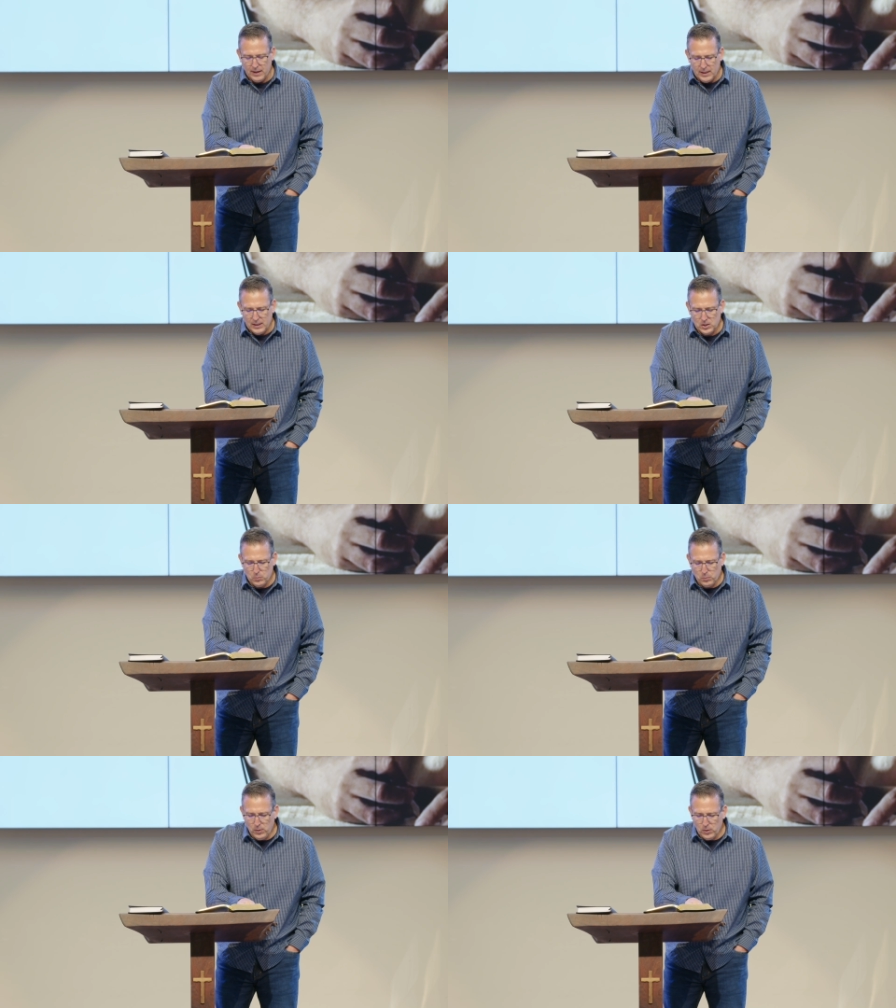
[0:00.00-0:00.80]
He says,
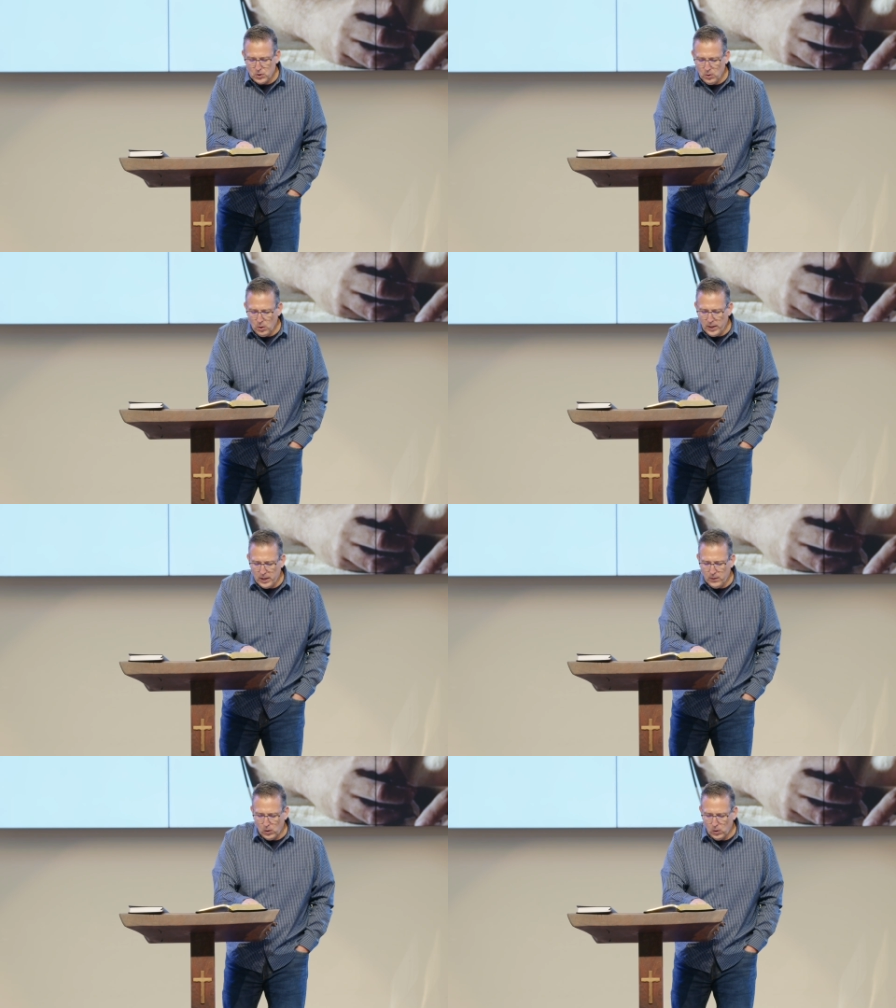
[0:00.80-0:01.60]
Brothers, you know that
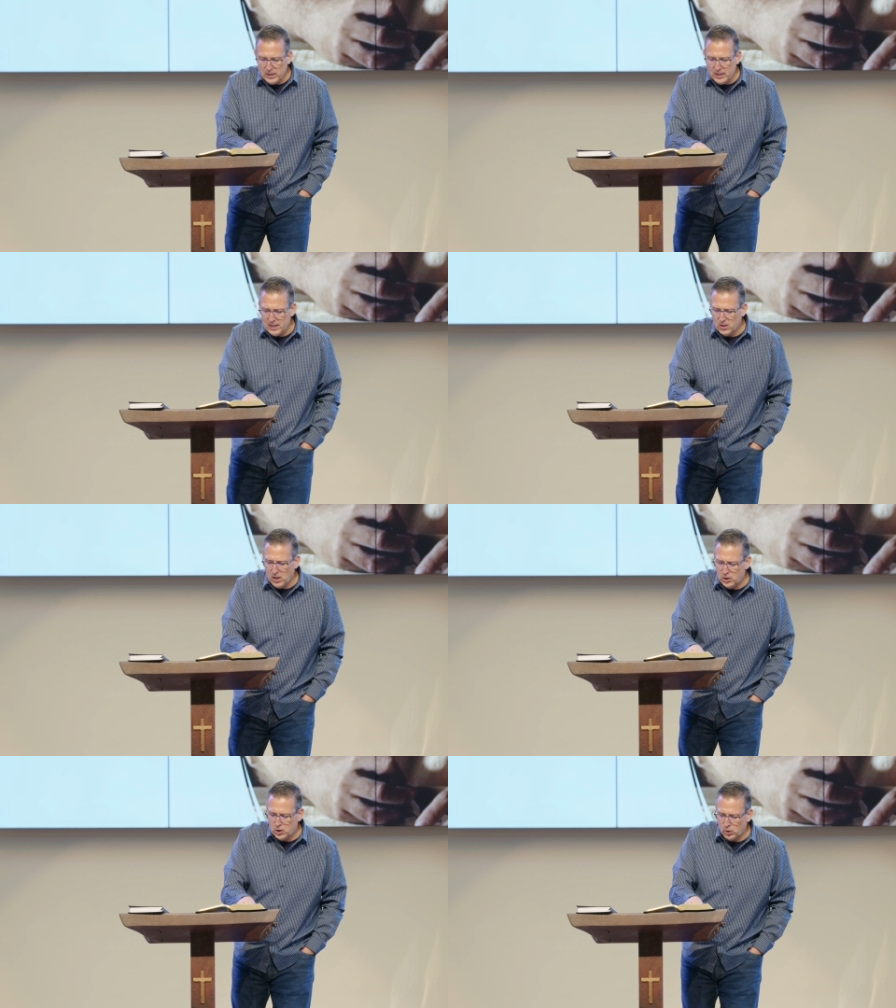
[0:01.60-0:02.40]
in the early days
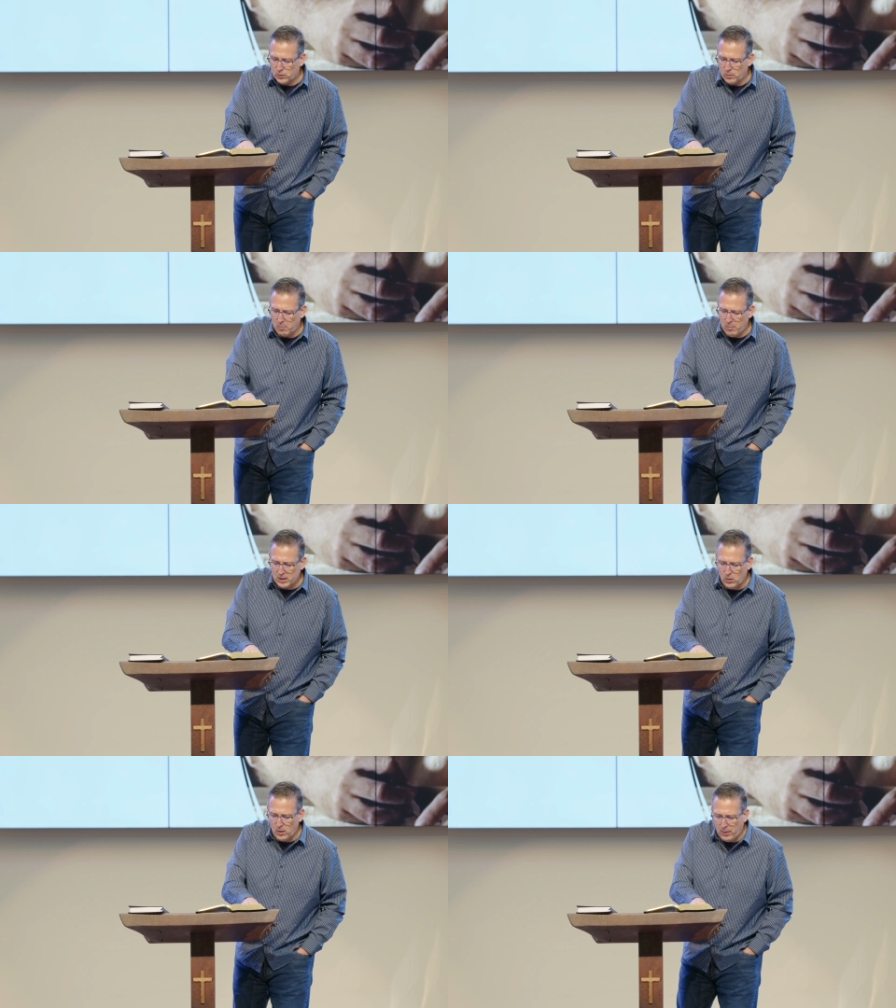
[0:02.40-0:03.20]
God chose from among
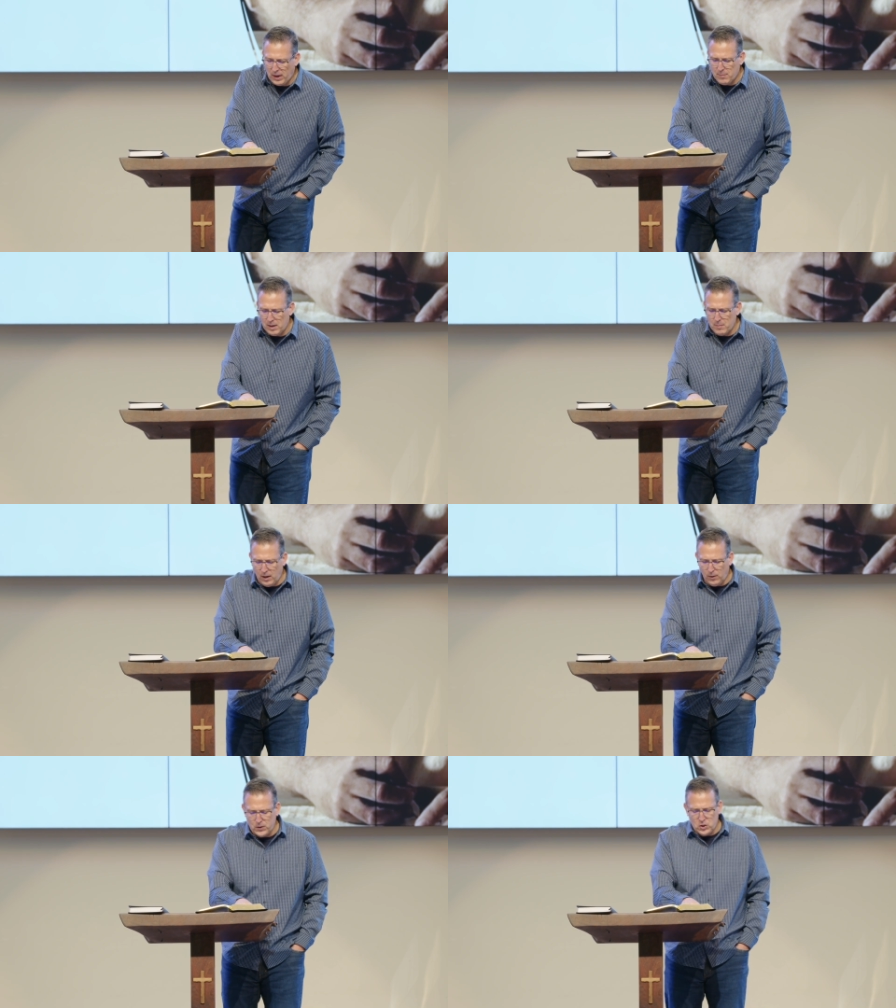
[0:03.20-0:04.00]
you that by my
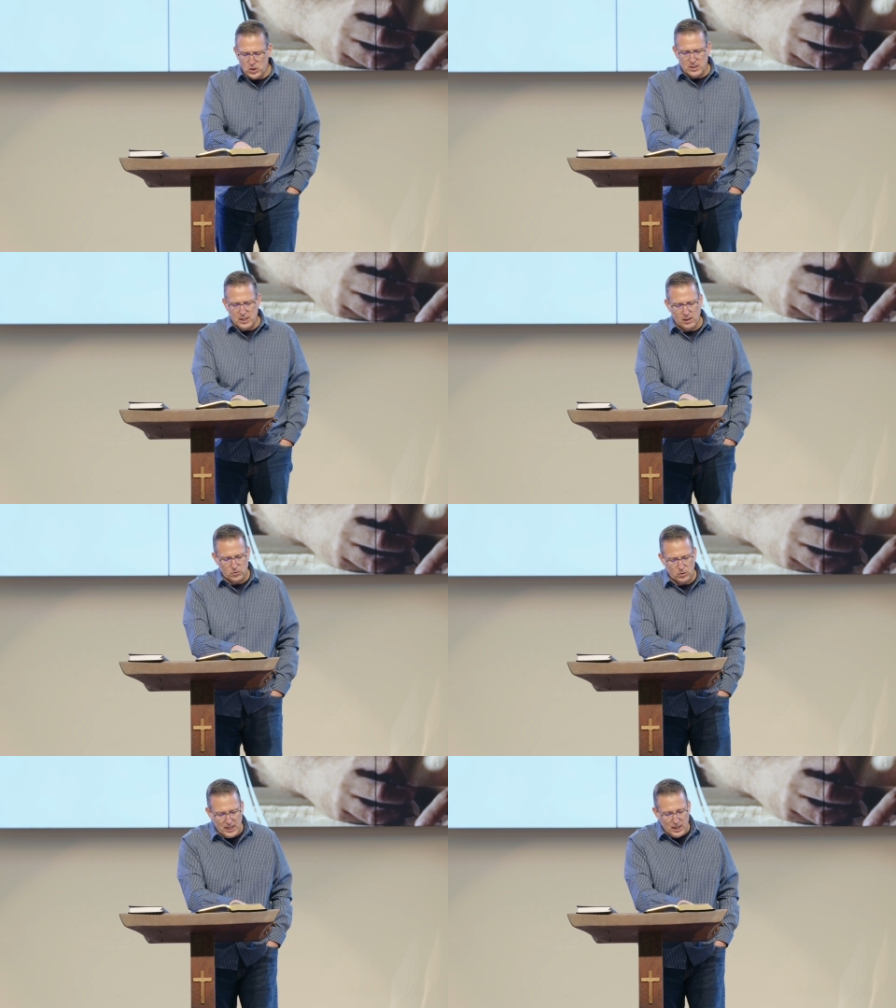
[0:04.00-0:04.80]
mouth the Gentiles
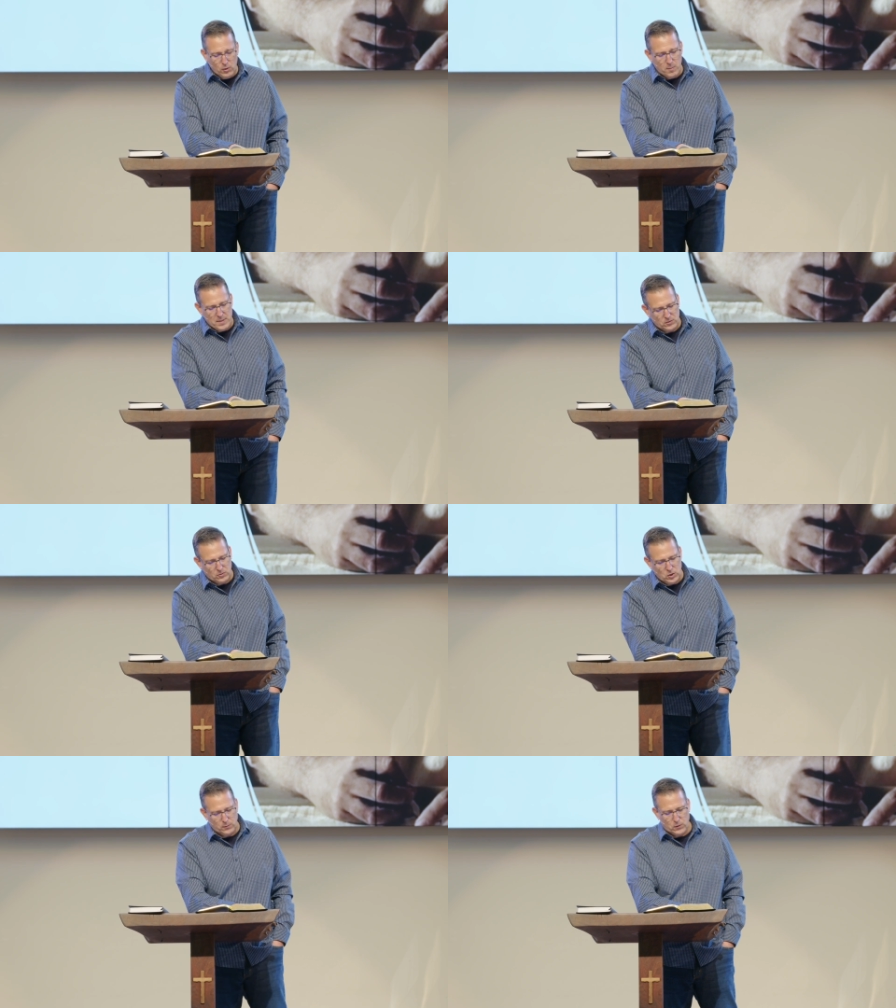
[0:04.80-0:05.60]
should hear the
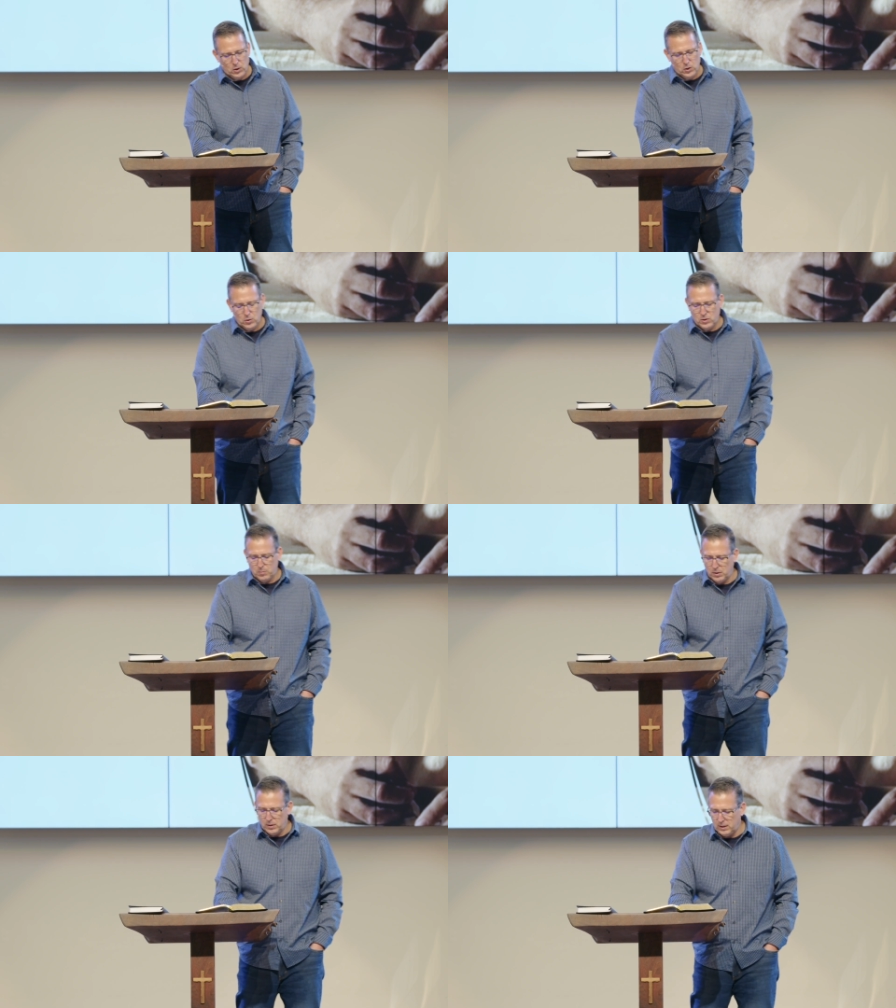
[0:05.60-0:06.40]
message of good news and
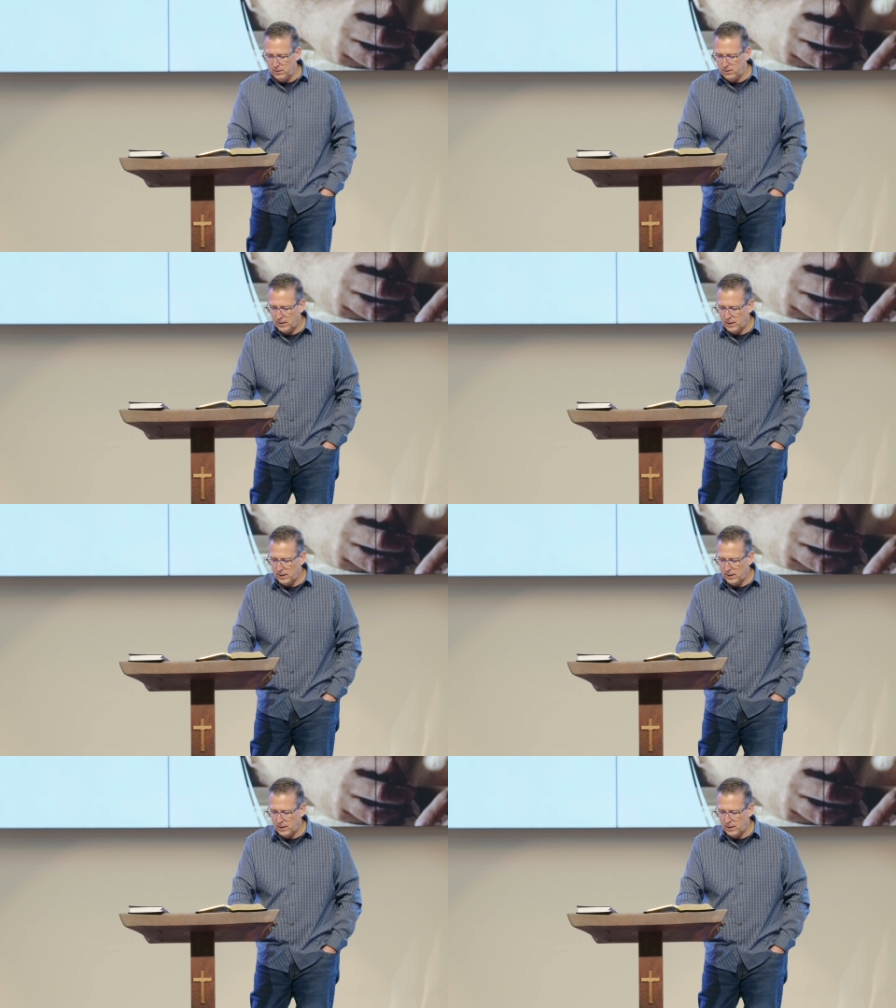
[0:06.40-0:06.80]
believe.